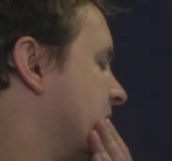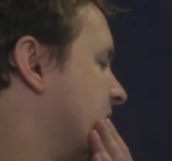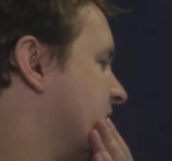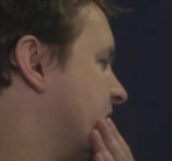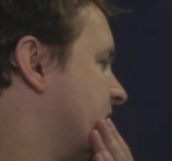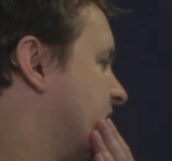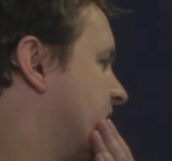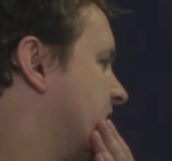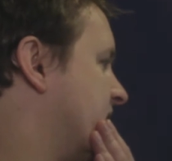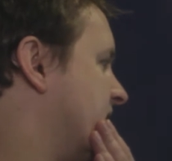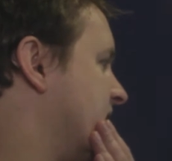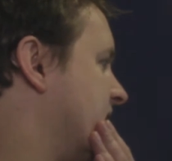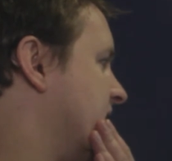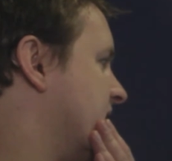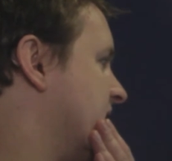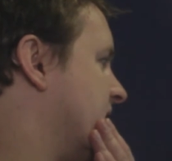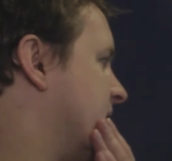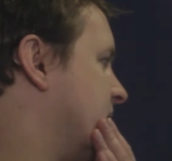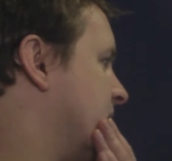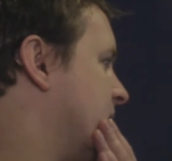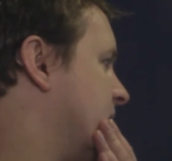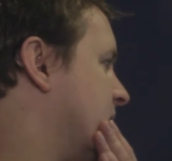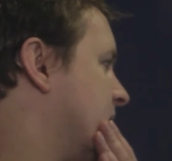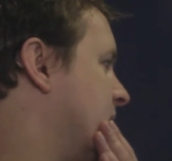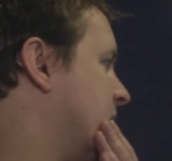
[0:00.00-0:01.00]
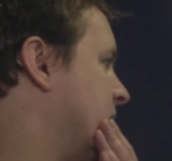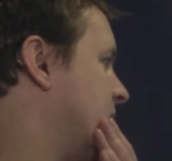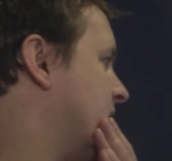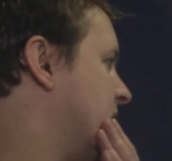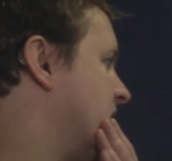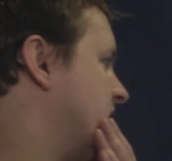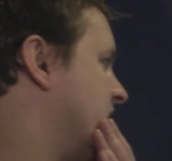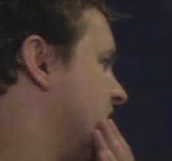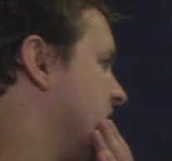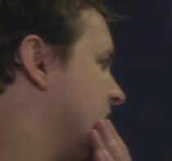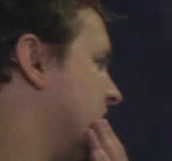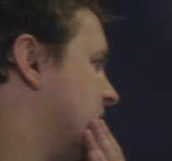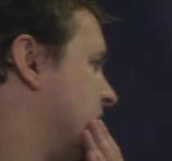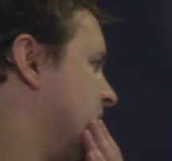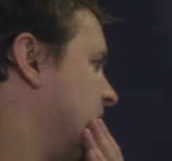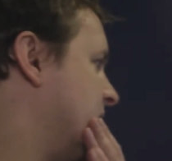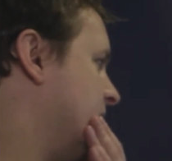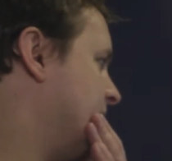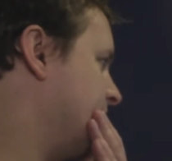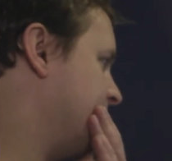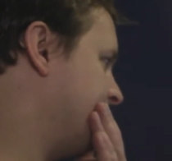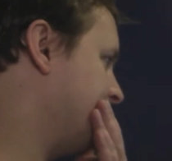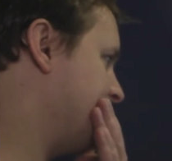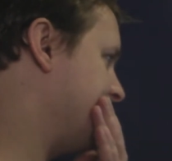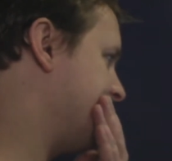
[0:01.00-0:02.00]
what we do
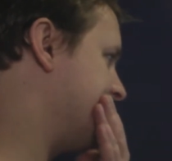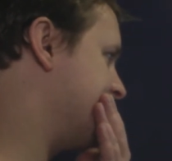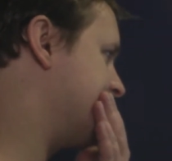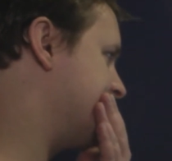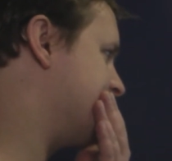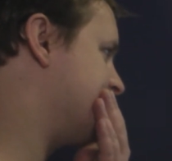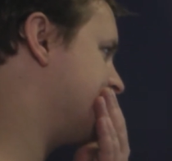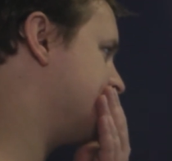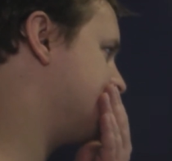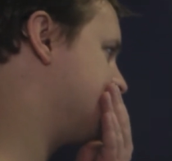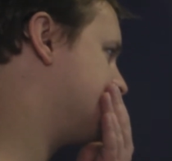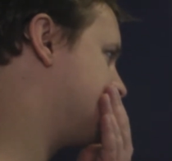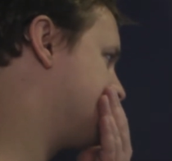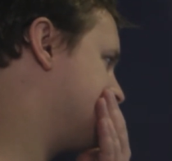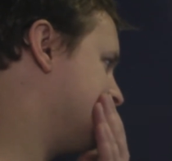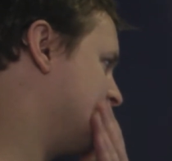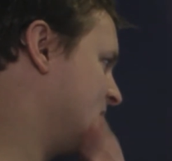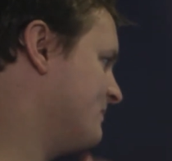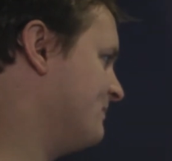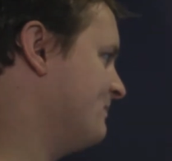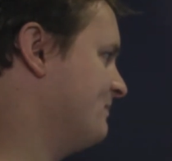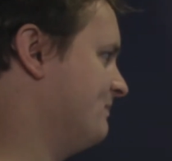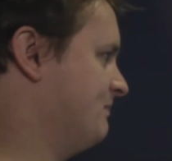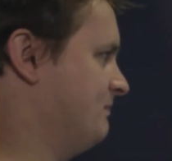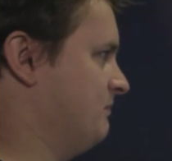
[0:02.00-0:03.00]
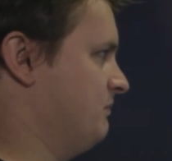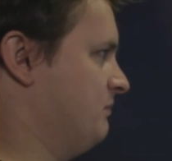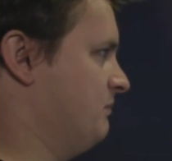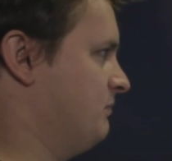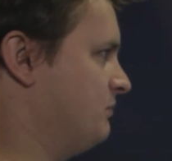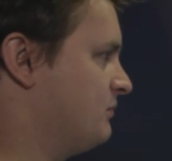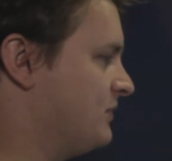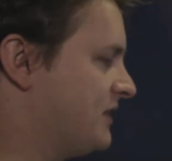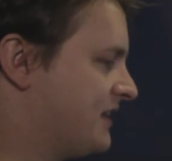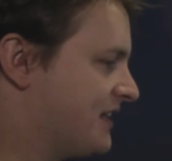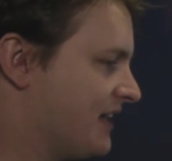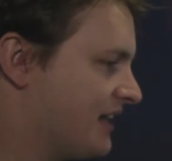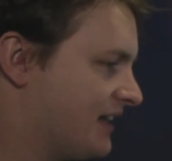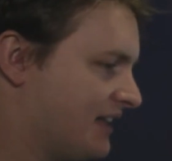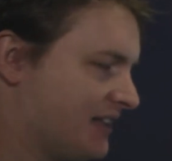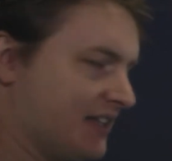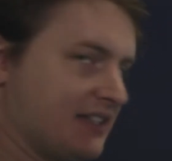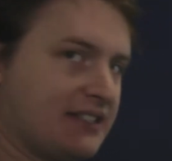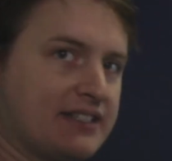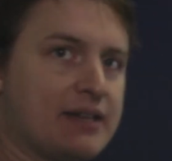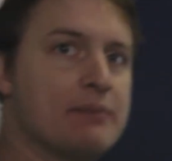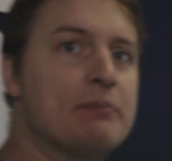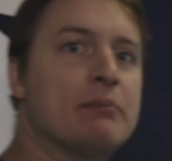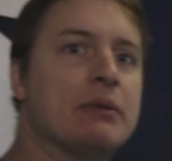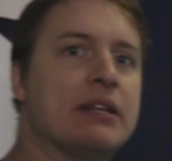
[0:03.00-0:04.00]
is we get an
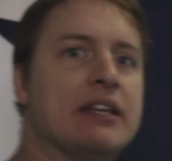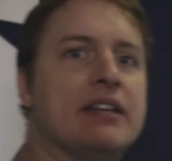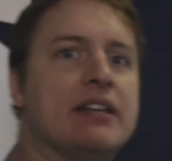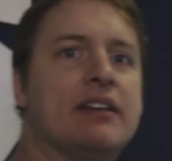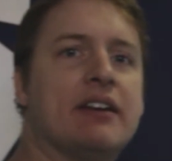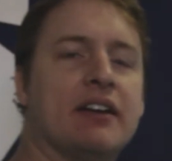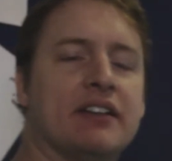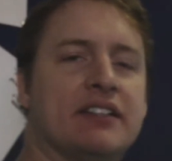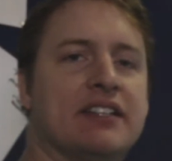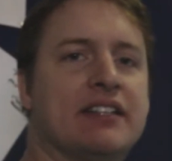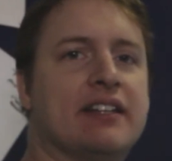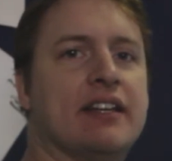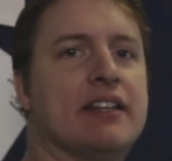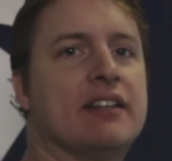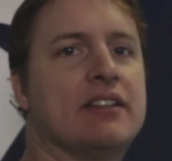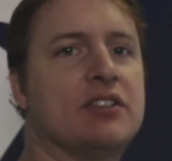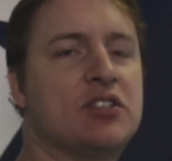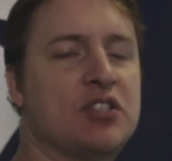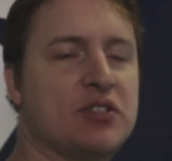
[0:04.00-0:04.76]
assembly cut together.